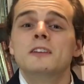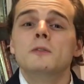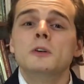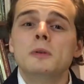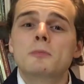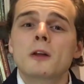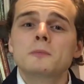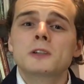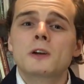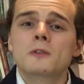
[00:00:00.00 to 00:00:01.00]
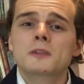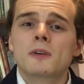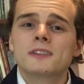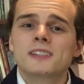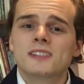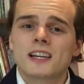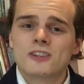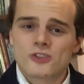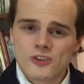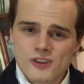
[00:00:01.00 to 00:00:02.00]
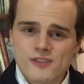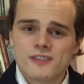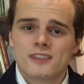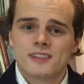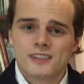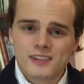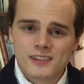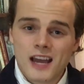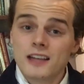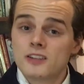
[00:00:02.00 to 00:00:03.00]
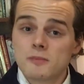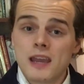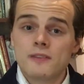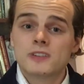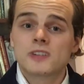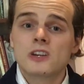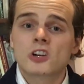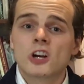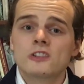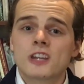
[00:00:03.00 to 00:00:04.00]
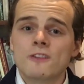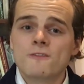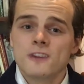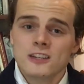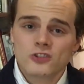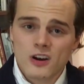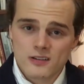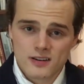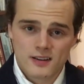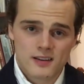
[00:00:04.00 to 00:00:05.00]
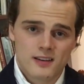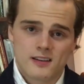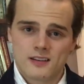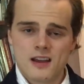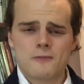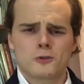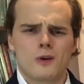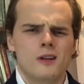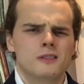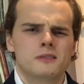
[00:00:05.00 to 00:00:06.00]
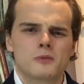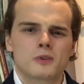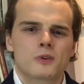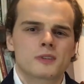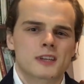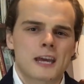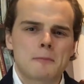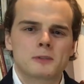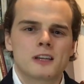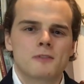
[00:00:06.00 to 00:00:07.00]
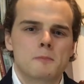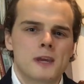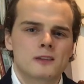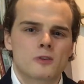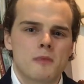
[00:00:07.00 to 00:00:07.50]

We'll be prompt in our responses, I assure you. And you may even see your content featured. After all, what good is a captain if he pays no